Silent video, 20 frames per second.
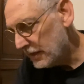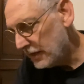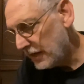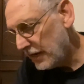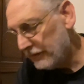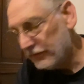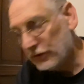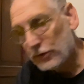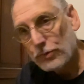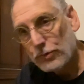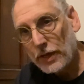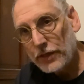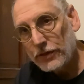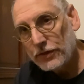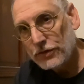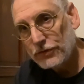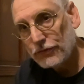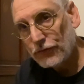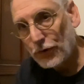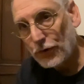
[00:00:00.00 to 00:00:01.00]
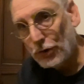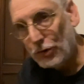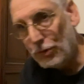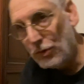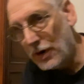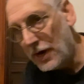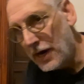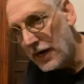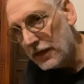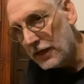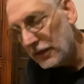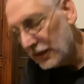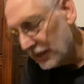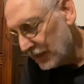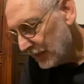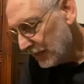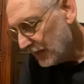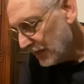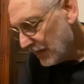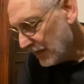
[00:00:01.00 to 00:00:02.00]
haven't read this for a while.
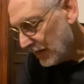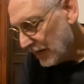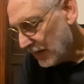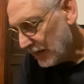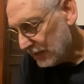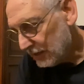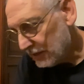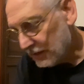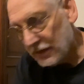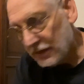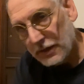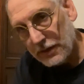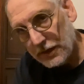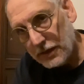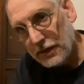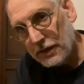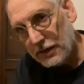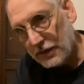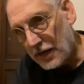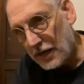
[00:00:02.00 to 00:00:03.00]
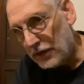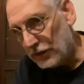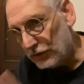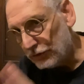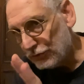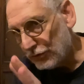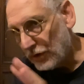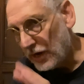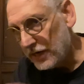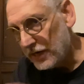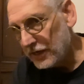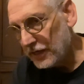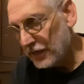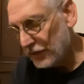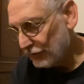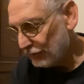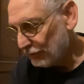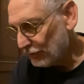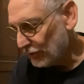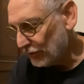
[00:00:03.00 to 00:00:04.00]
I'll try to get
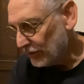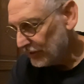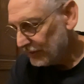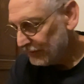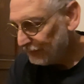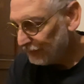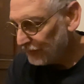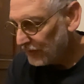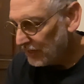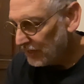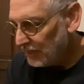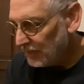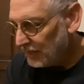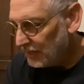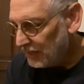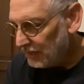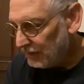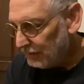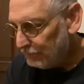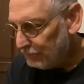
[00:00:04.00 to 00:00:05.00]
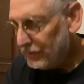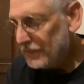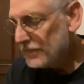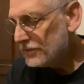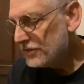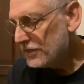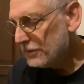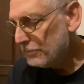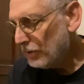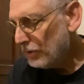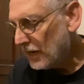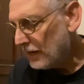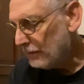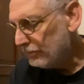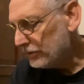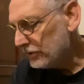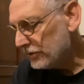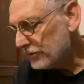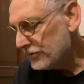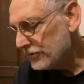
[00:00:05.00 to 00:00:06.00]
through it. Binsey
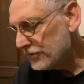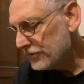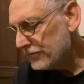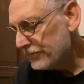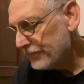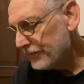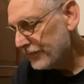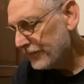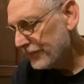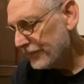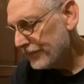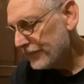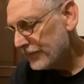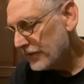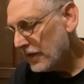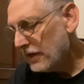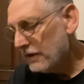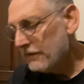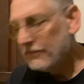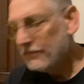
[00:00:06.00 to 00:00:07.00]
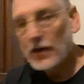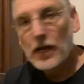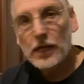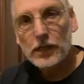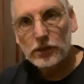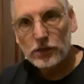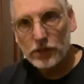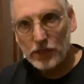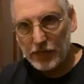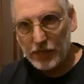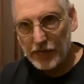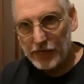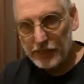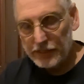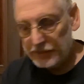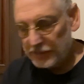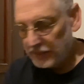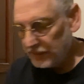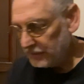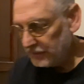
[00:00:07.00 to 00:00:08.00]
Poplars, felled
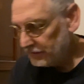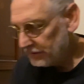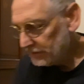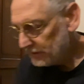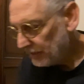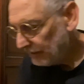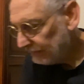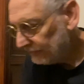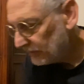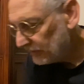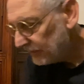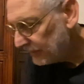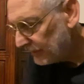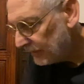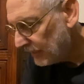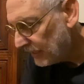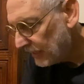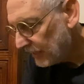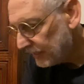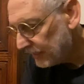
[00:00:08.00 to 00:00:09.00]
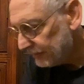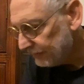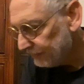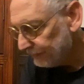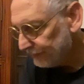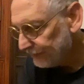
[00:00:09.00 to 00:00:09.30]
1879.